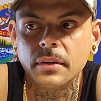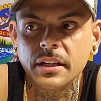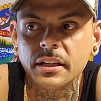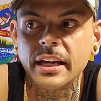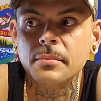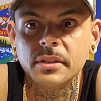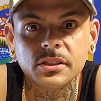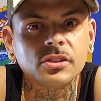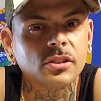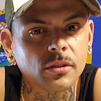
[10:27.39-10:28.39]
in
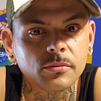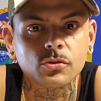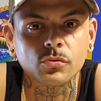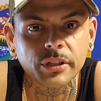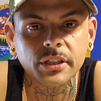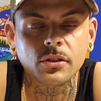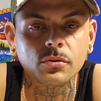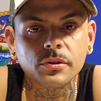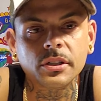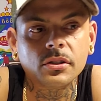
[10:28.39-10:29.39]
layman's terms.
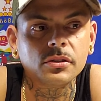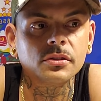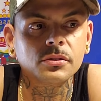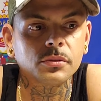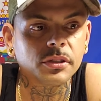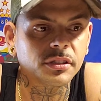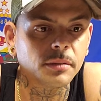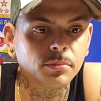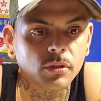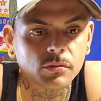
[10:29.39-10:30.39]
Real
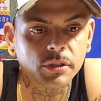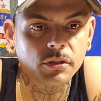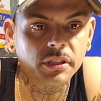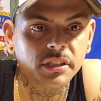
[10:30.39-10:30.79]
simple and real